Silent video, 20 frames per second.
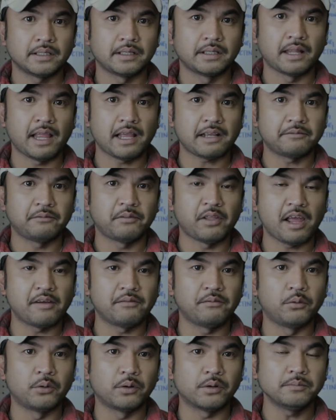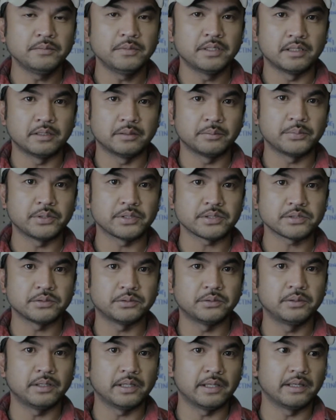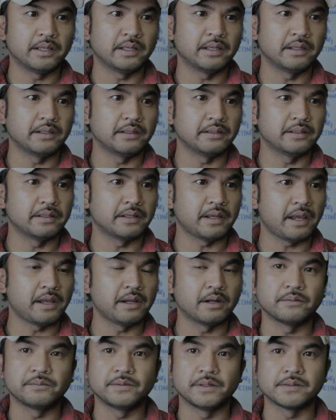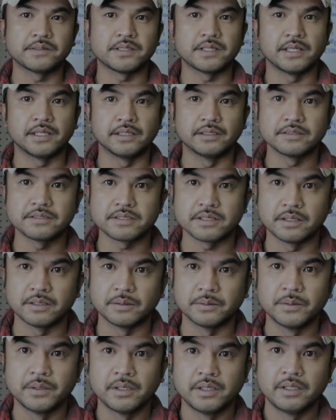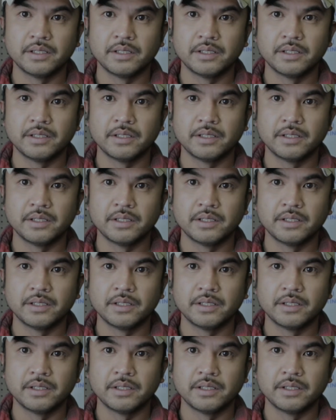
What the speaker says: Glock platform pistol and the AR-15. So